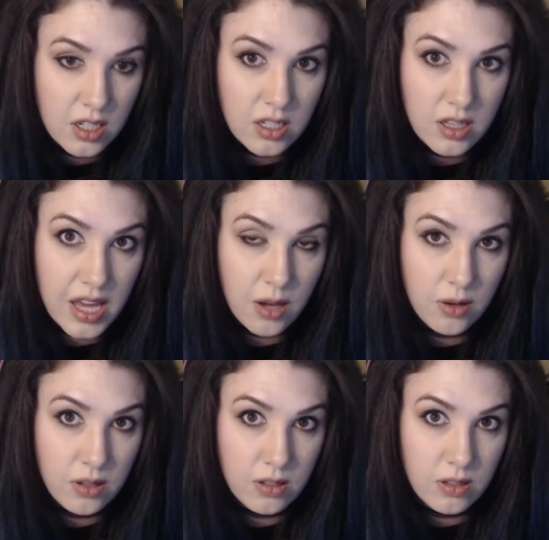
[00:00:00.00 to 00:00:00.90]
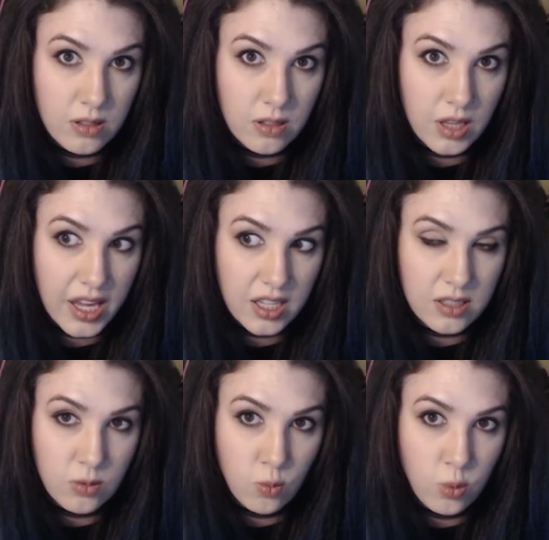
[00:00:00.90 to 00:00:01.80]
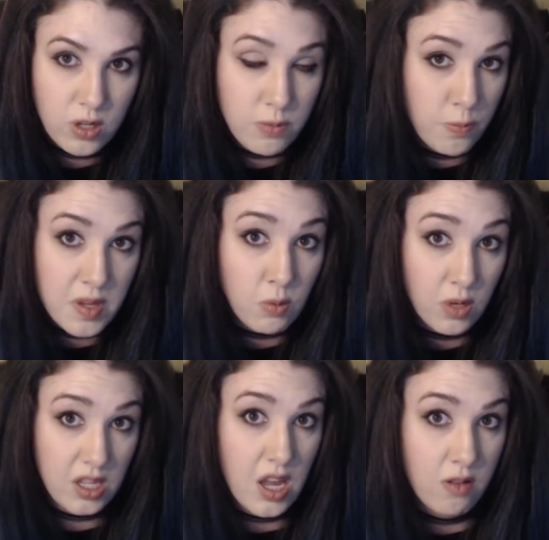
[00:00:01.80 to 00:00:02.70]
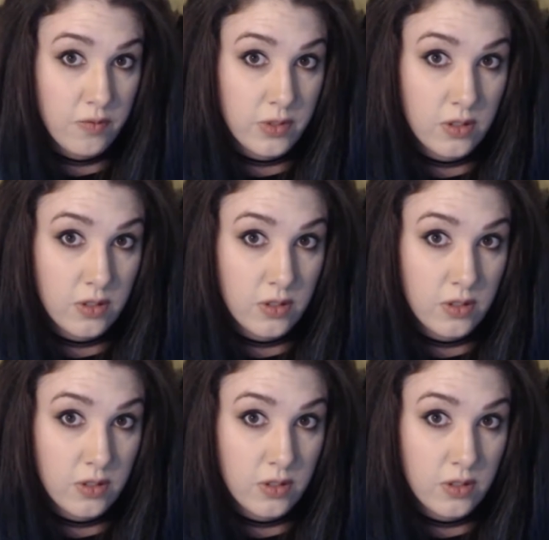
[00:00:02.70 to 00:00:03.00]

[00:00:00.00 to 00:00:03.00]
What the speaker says: That like would be really helpful.